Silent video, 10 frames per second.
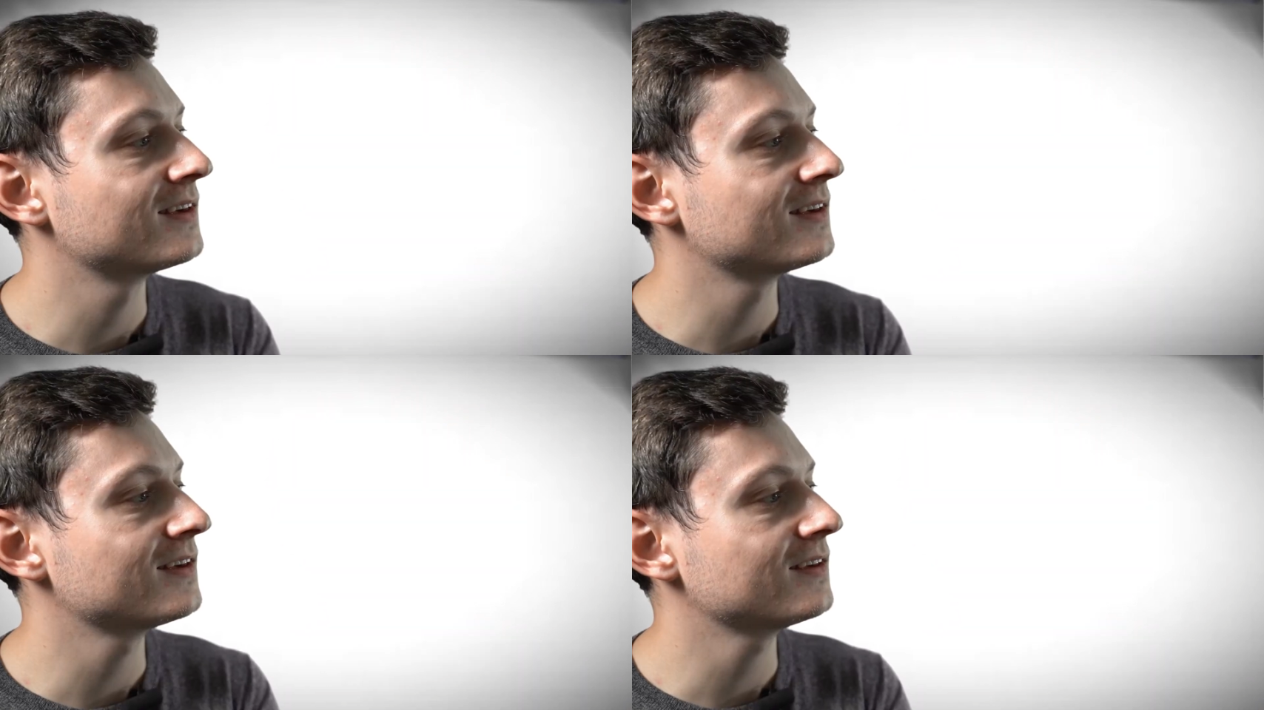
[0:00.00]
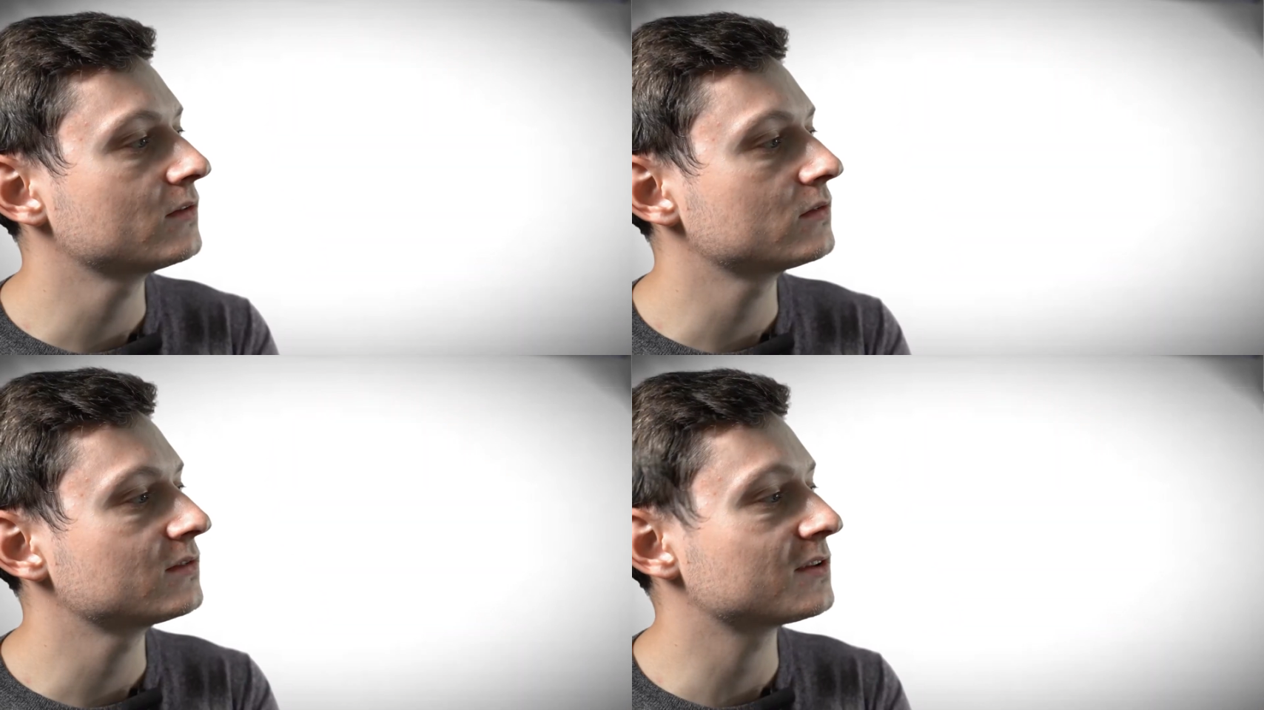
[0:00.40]
of the toilet.
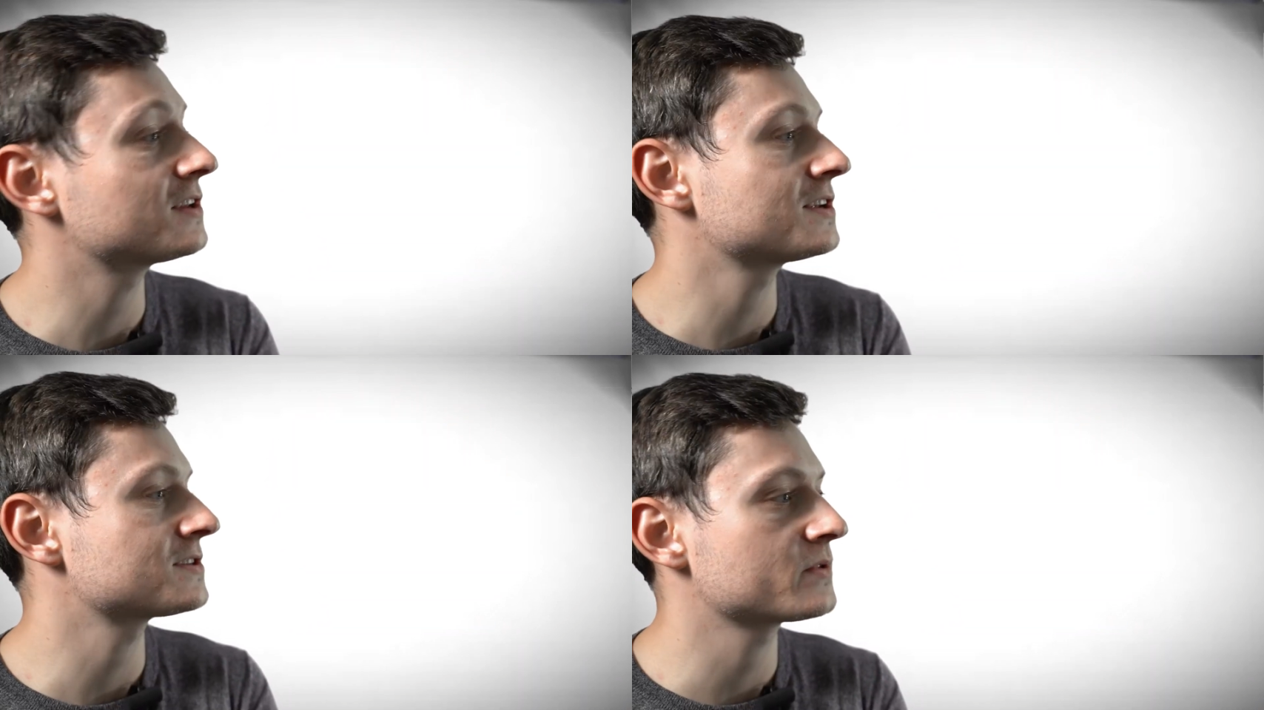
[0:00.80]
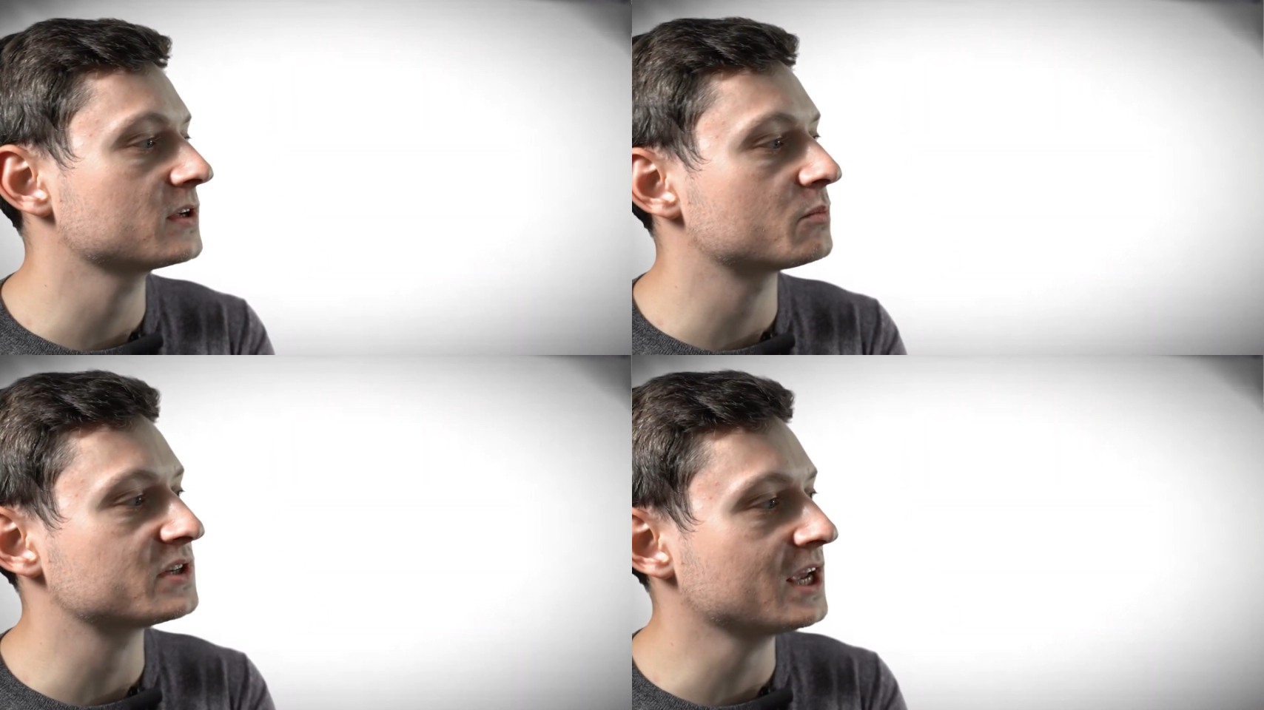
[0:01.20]
So this doesn't
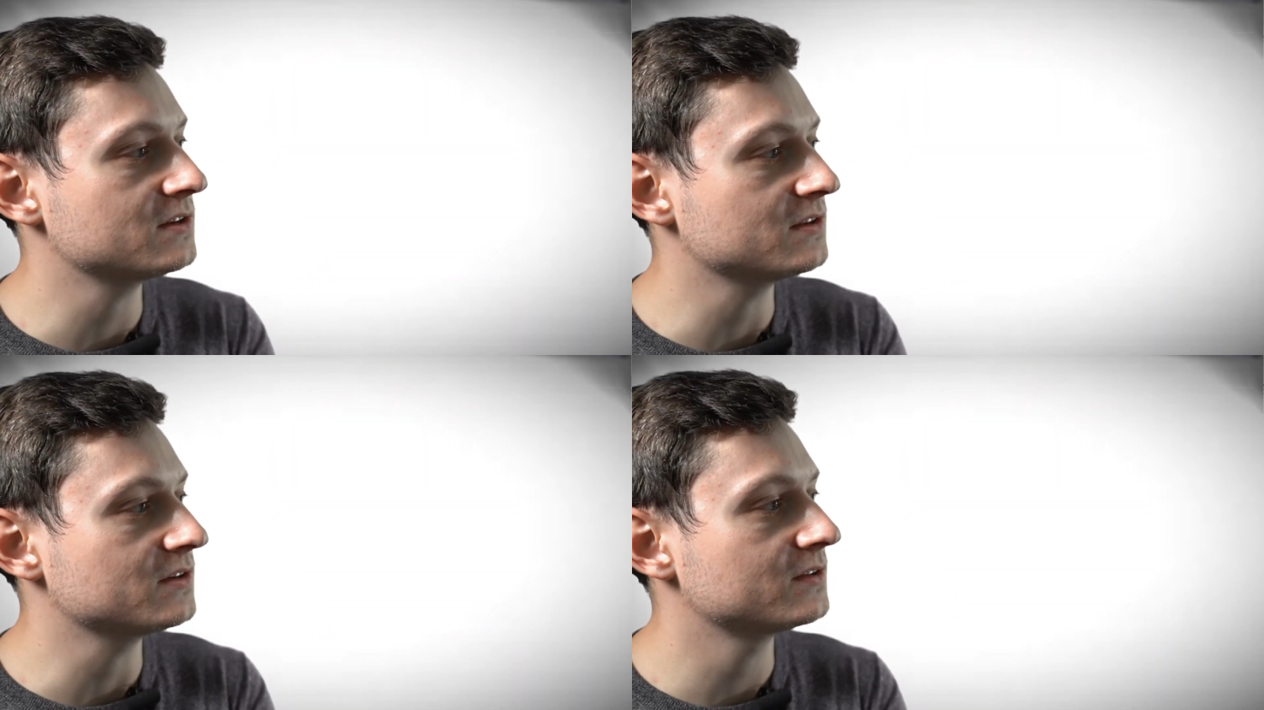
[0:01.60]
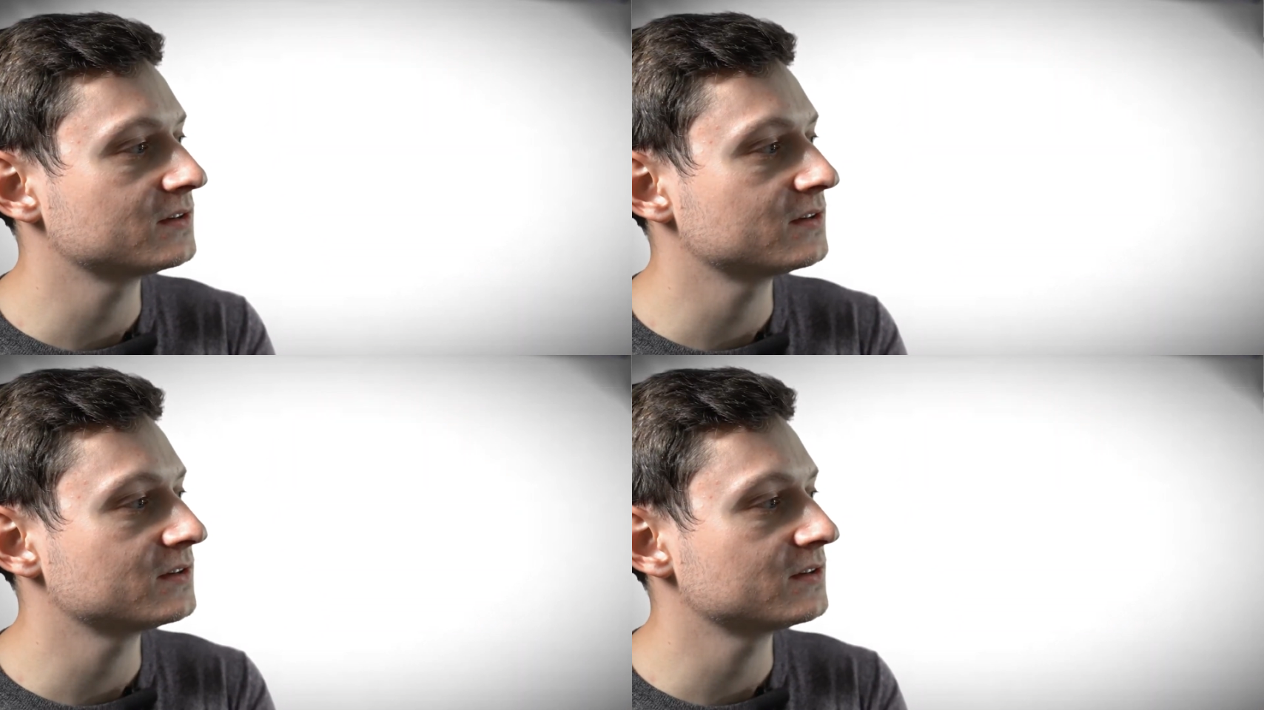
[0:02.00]
really pertain to you.